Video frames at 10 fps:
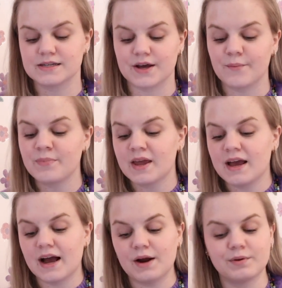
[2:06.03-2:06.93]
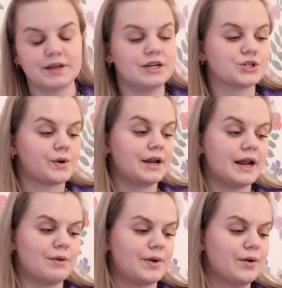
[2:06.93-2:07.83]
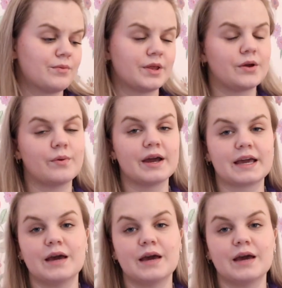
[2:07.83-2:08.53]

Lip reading: So I really enjoyed it. I read it really quick.